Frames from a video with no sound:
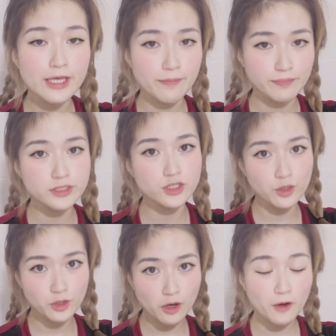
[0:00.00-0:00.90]

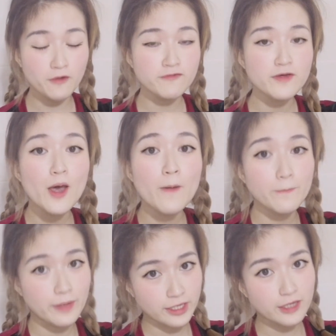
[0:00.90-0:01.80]
episode of
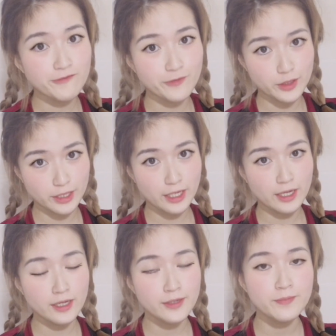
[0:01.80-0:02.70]
Baking for
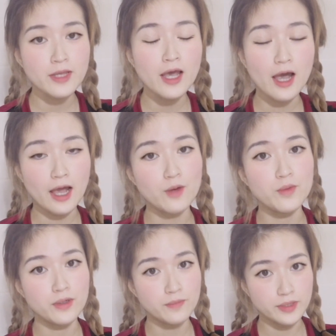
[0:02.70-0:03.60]
Dad, I
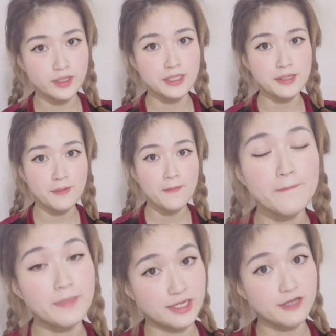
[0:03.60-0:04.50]
will be
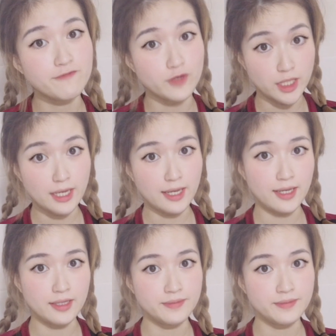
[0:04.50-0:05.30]
baking for Dad.